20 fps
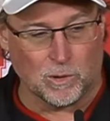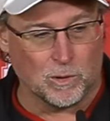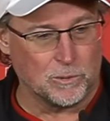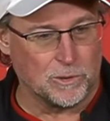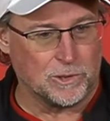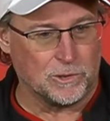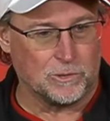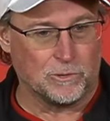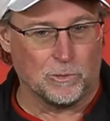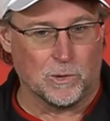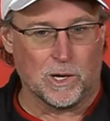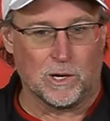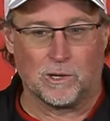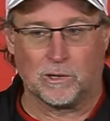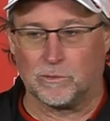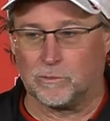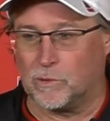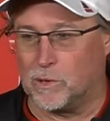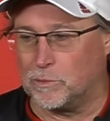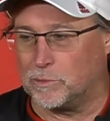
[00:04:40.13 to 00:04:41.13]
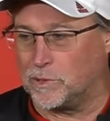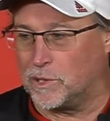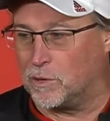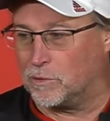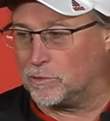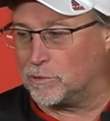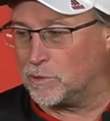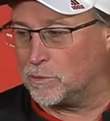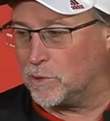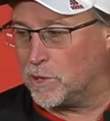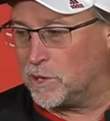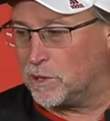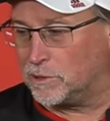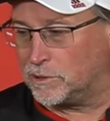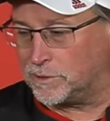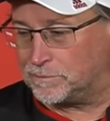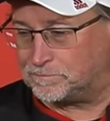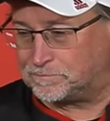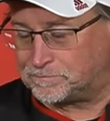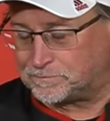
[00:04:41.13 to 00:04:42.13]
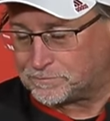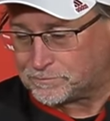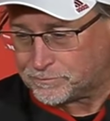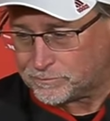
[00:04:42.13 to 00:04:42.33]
what we do well and what we don't do well, and